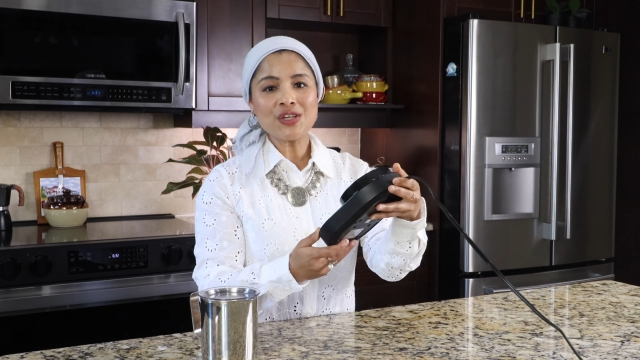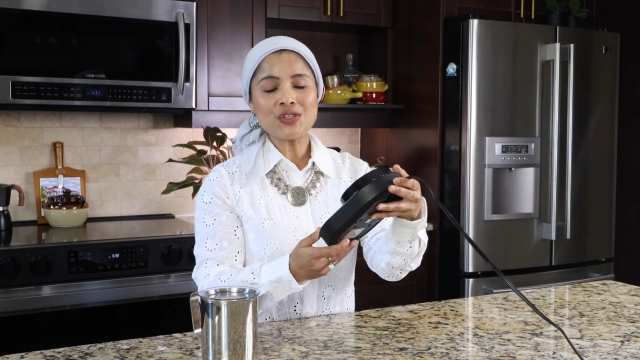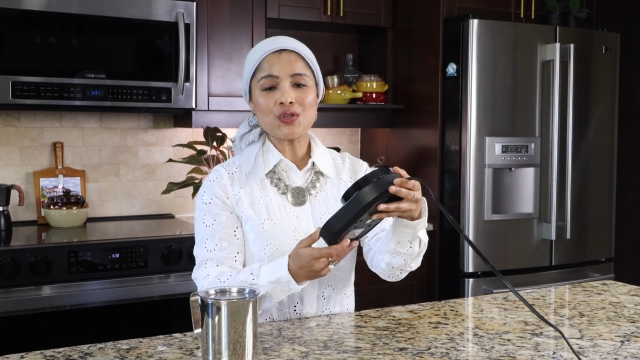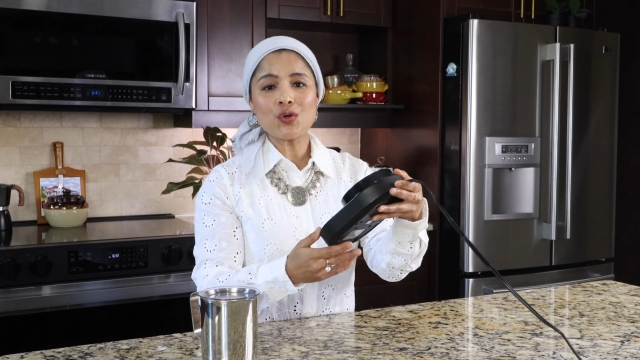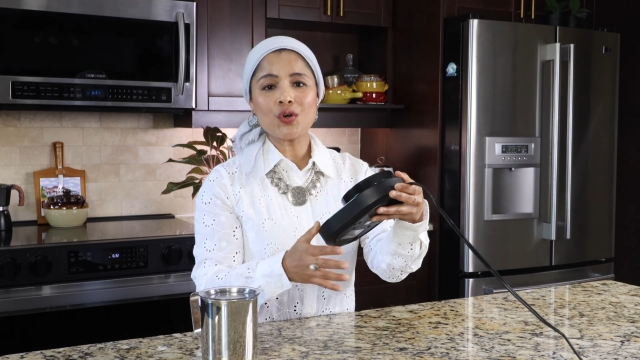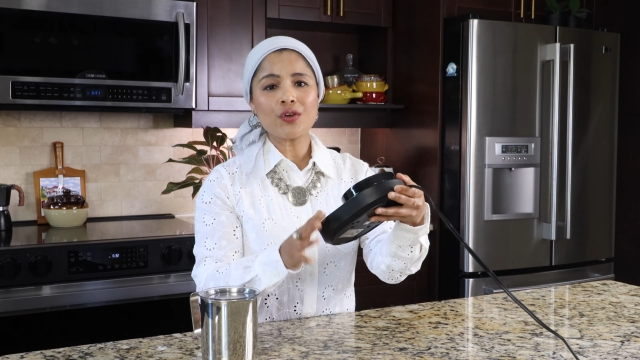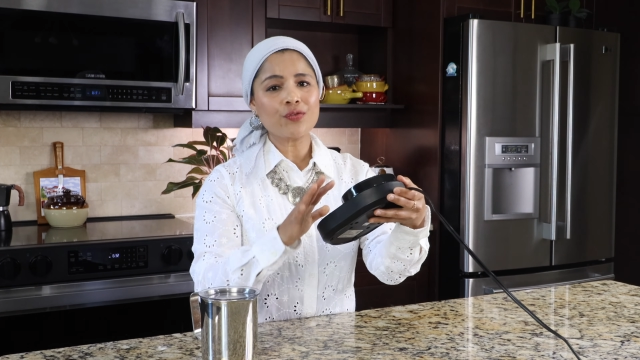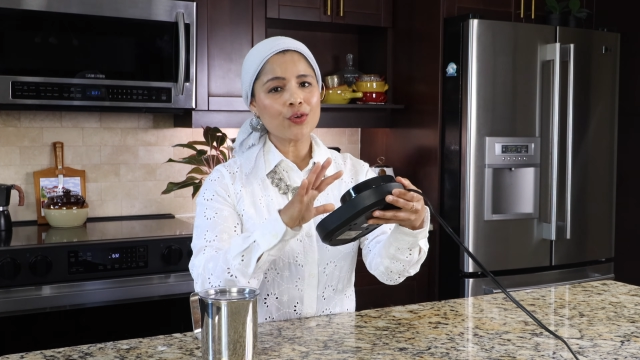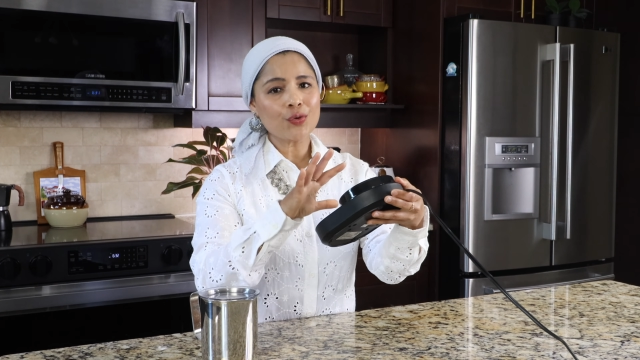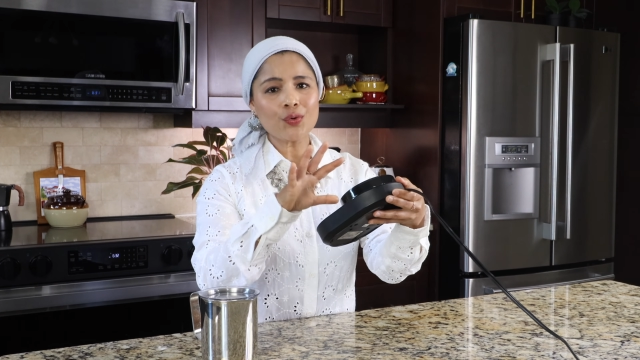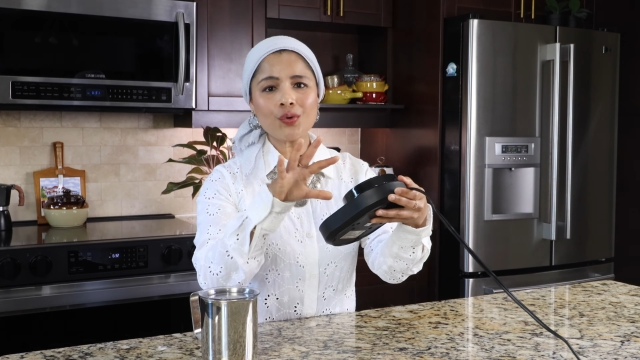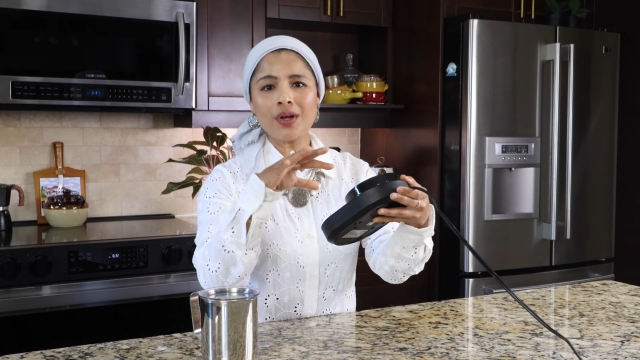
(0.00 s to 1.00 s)
So if
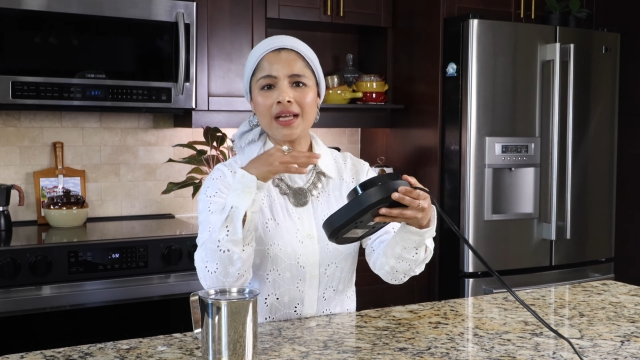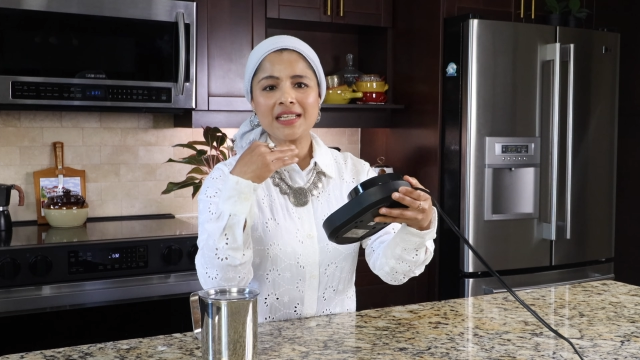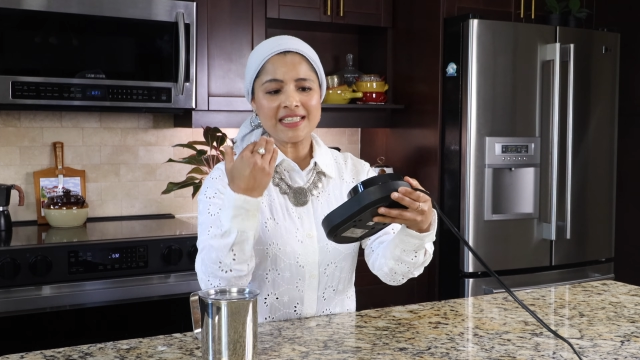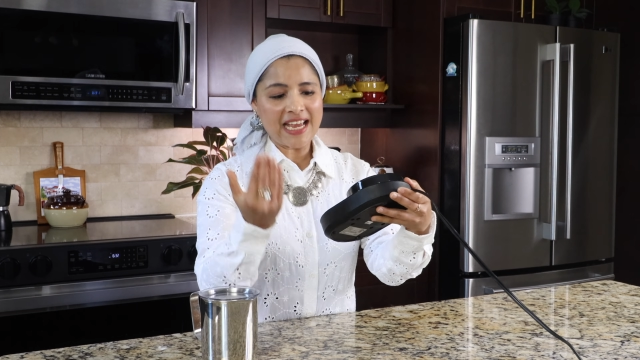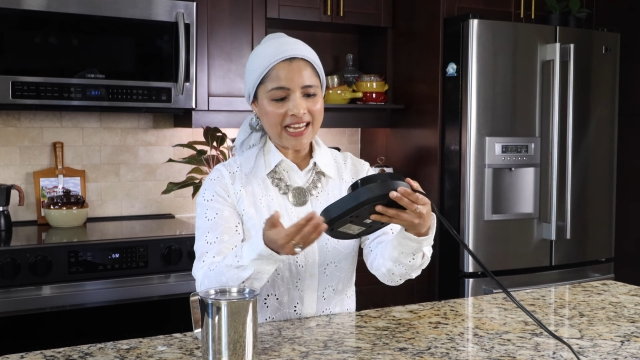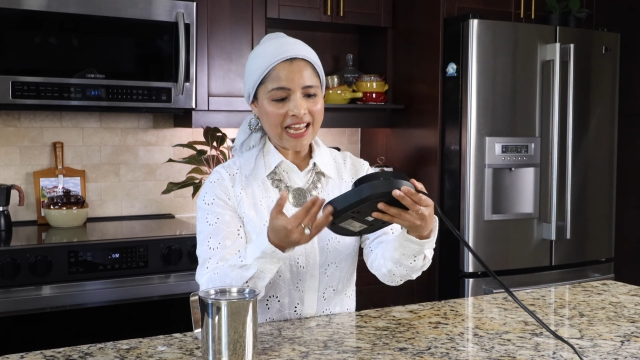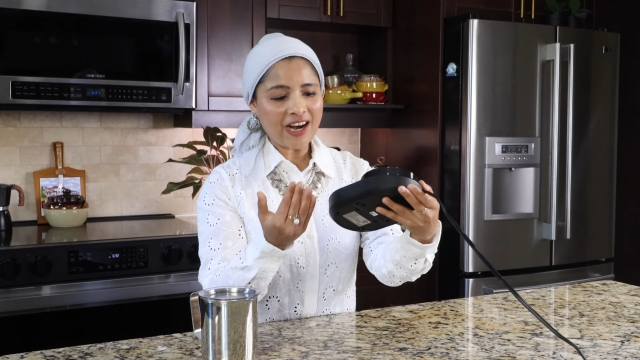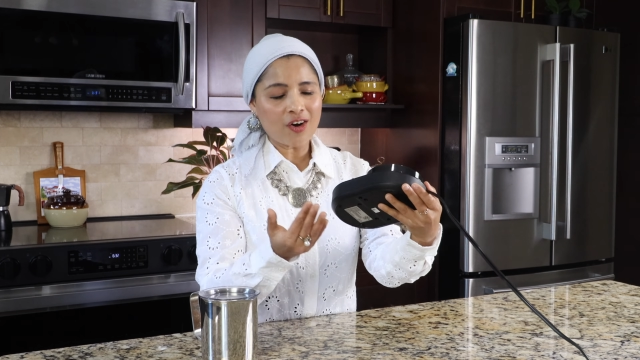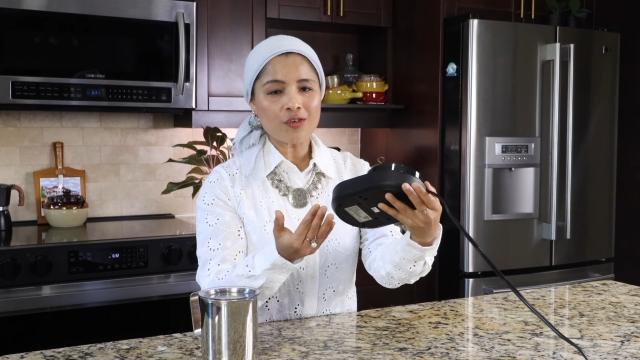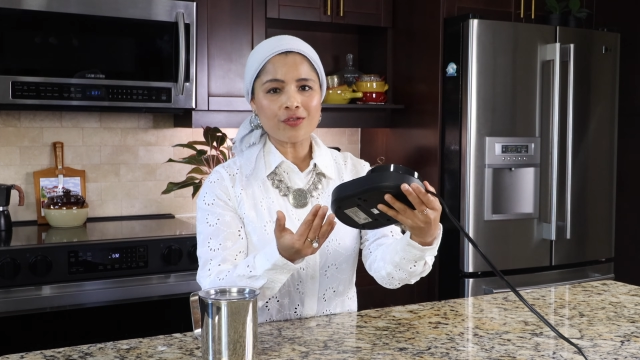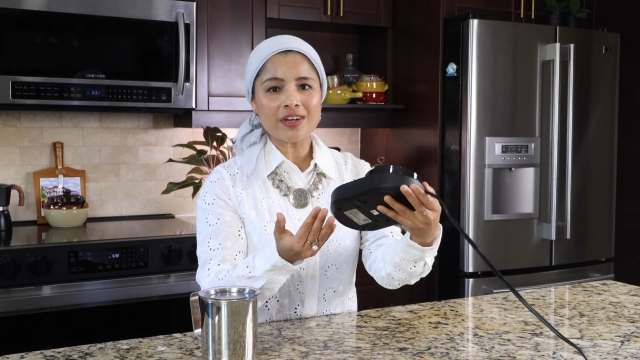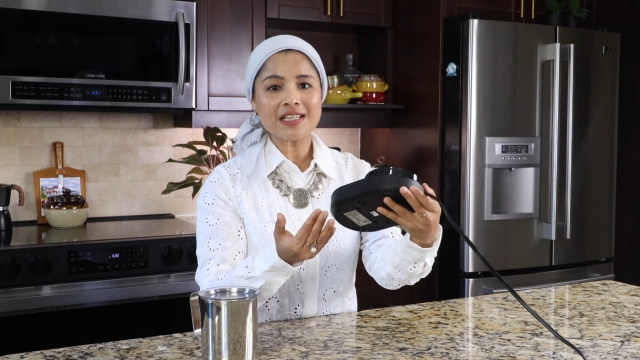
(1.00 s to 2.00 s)
you take care
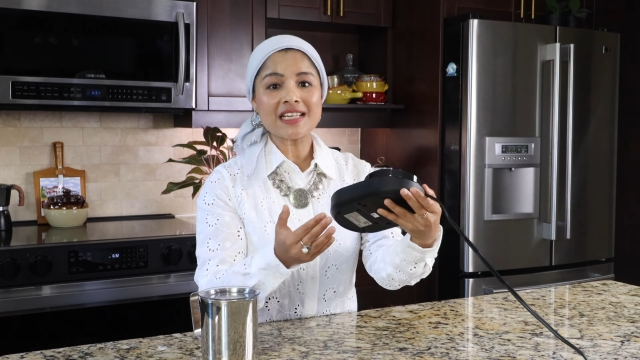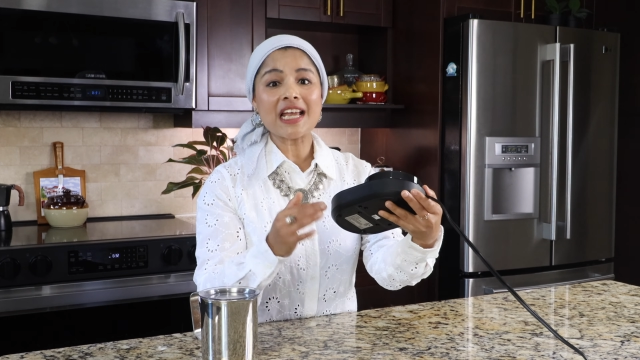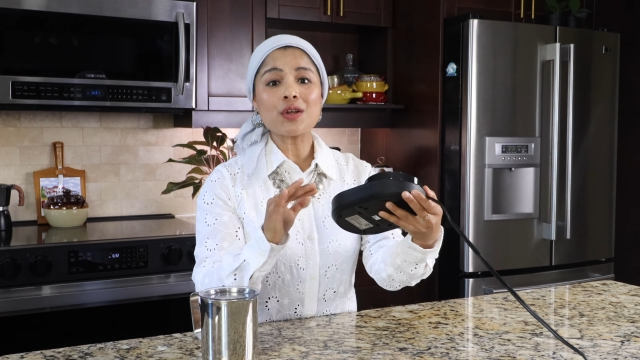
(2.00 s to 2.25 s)
of it,